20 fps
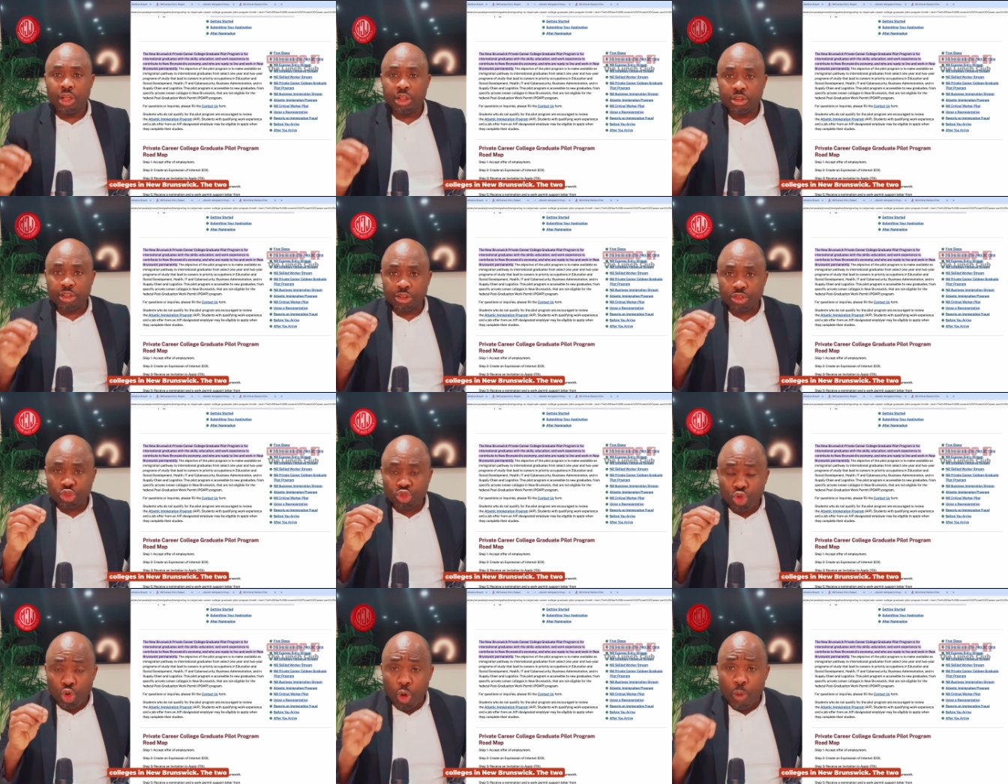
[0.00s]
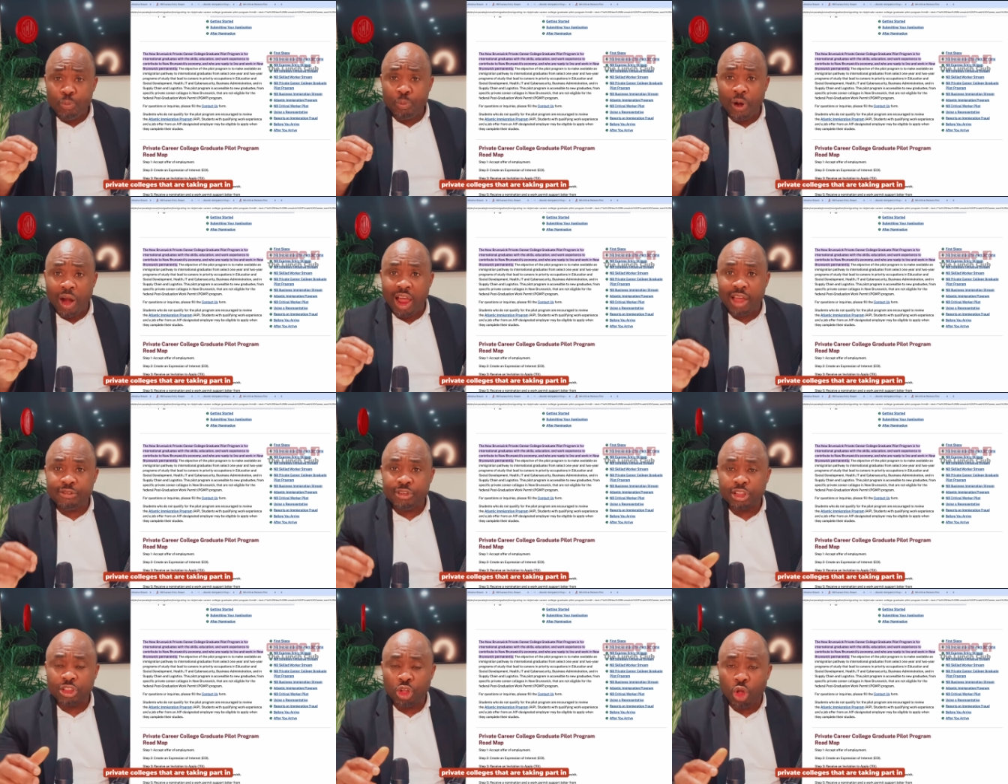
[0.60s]
The two
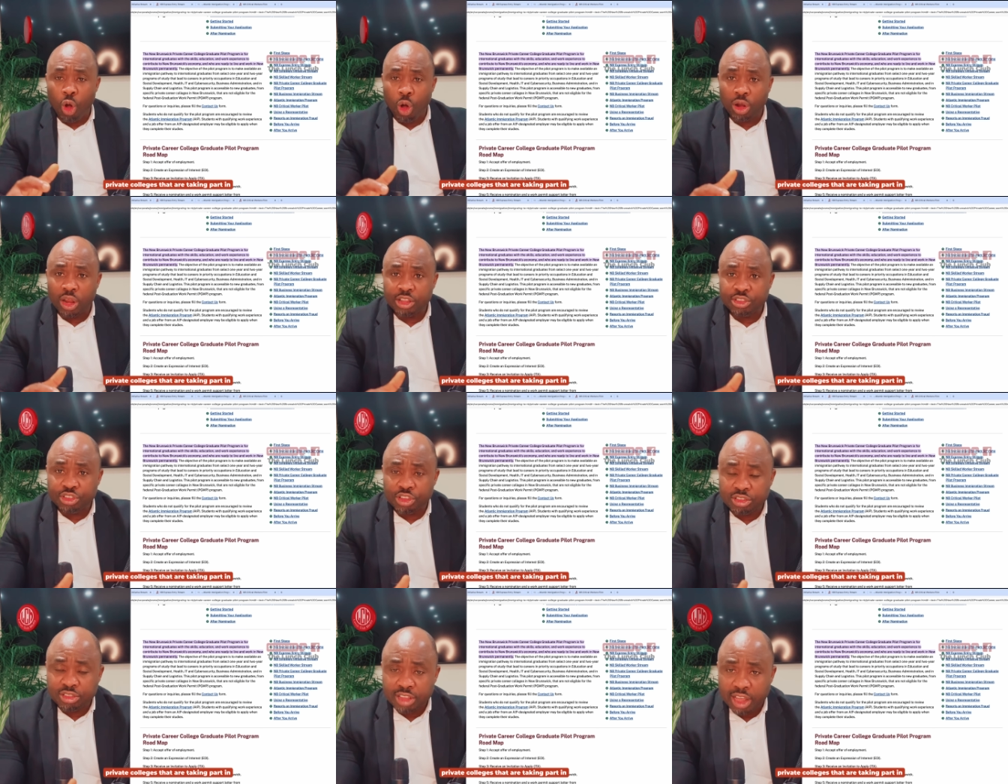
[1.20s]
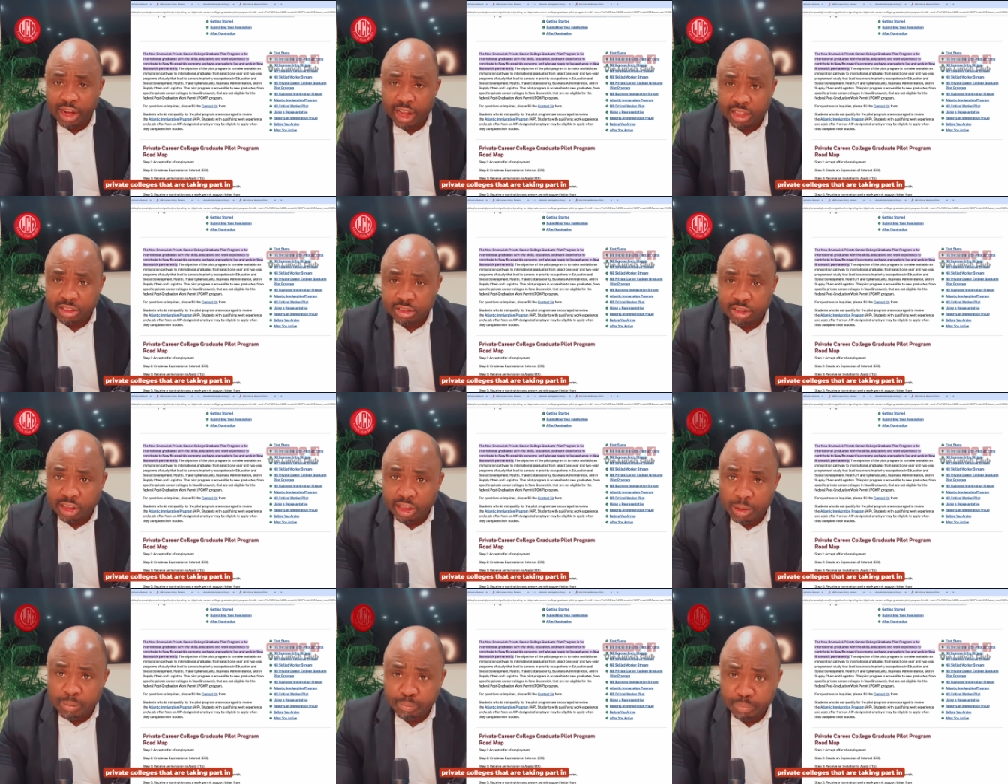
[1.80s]
private colleges that are
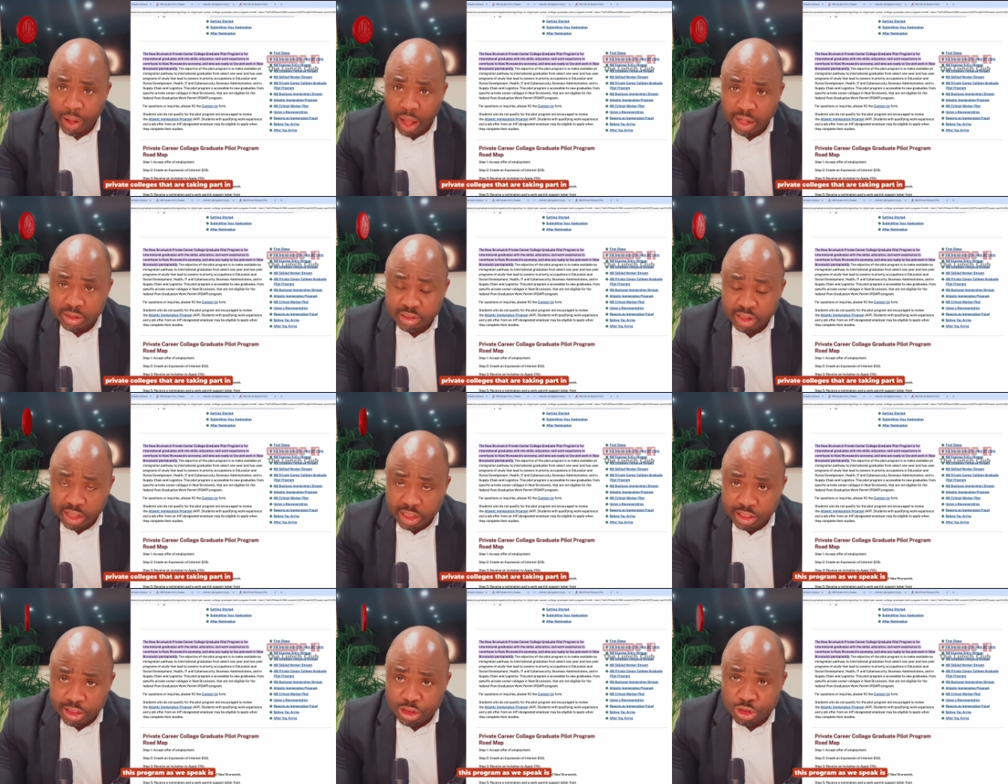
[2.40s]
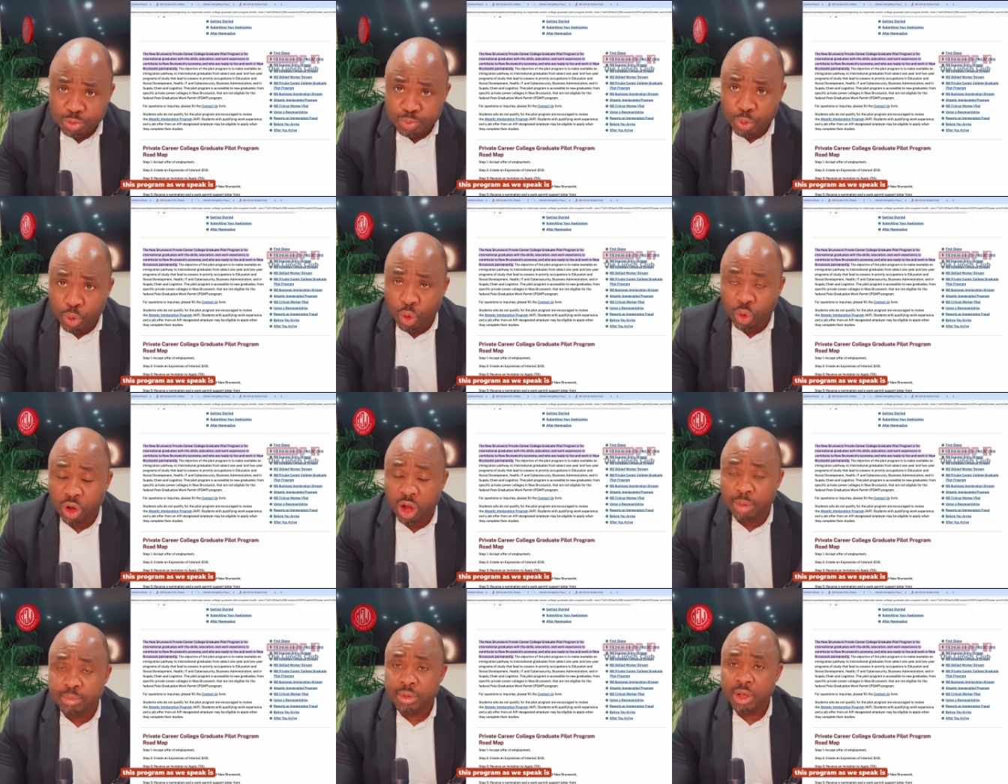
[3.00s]
taking part in this
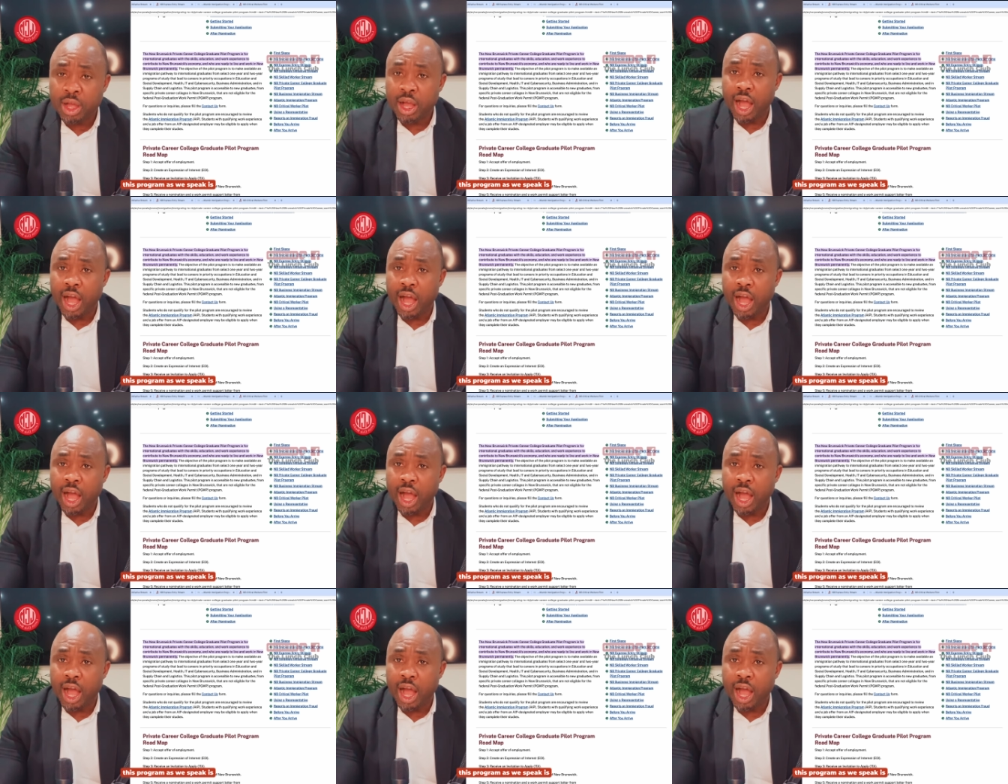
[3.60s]
program